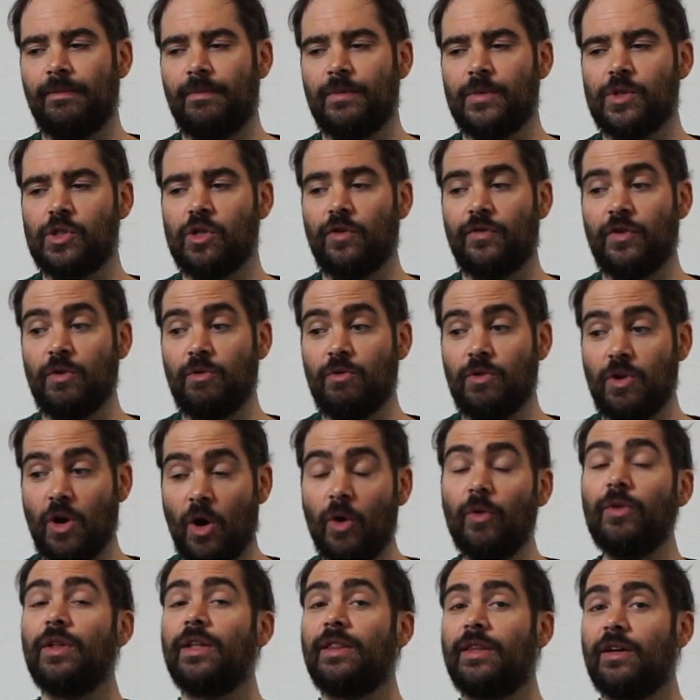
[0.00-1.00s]
So if you
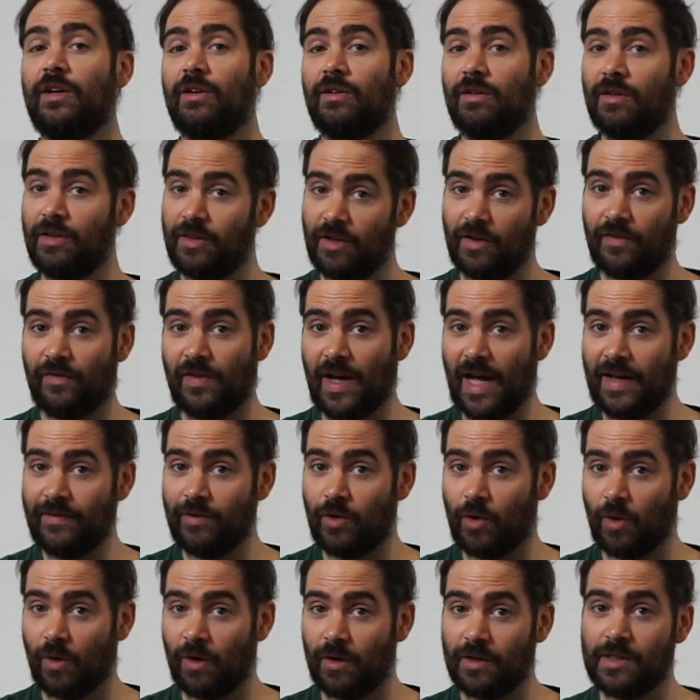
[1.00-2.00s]
know that they're five
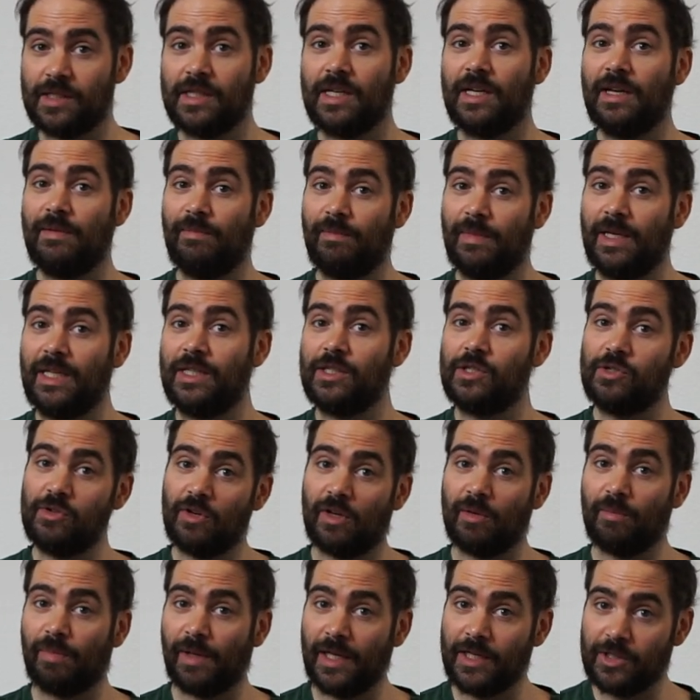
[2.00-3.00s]
chords, it means you
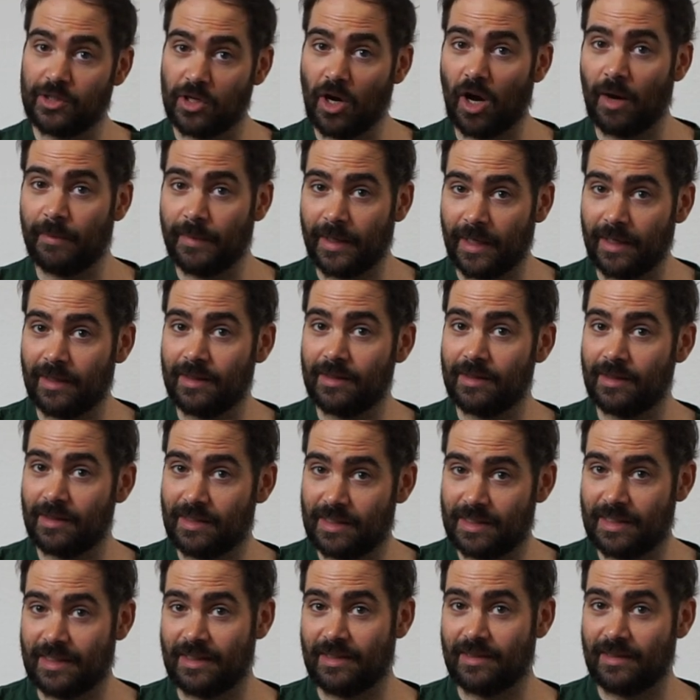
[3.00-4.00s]
can play dominant
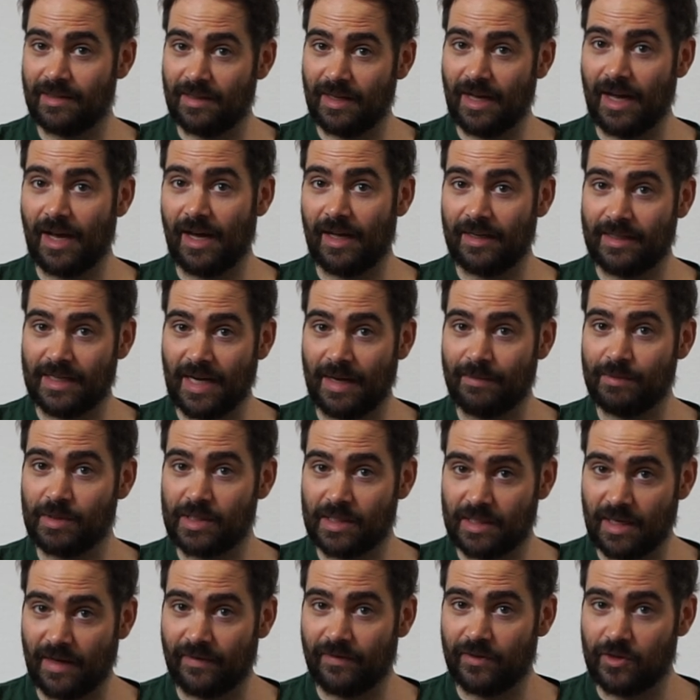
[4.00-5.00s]
type
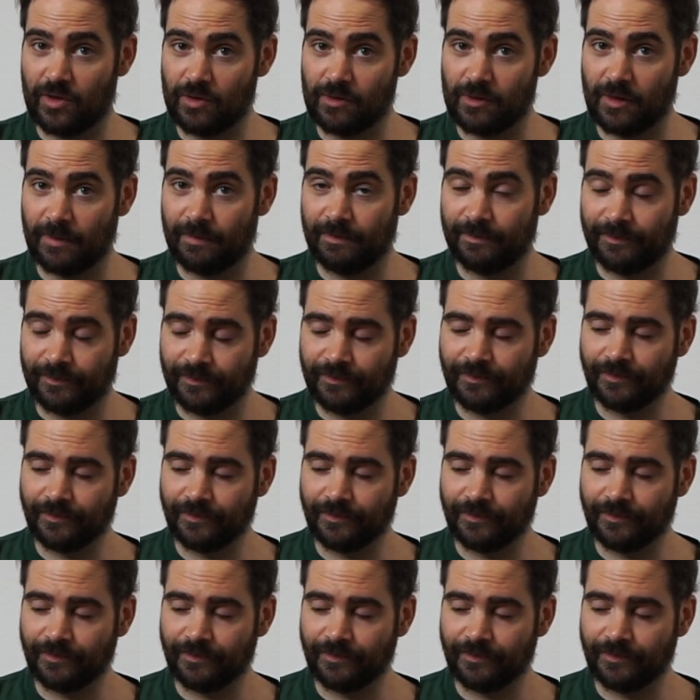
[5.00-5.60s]
stuff to them.